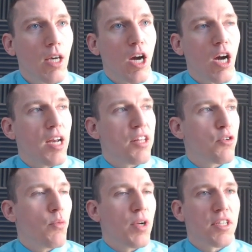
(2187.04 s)
All right,
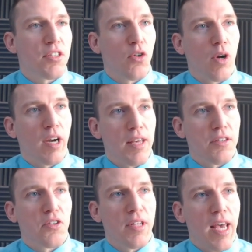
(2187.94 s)
it wants us to organize
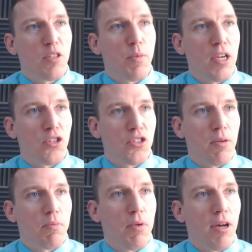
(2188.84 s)
so task managers on
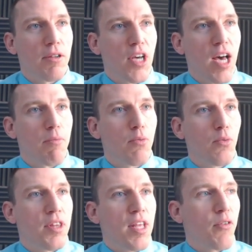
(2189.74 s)
top
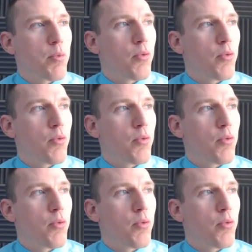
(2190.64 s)
with network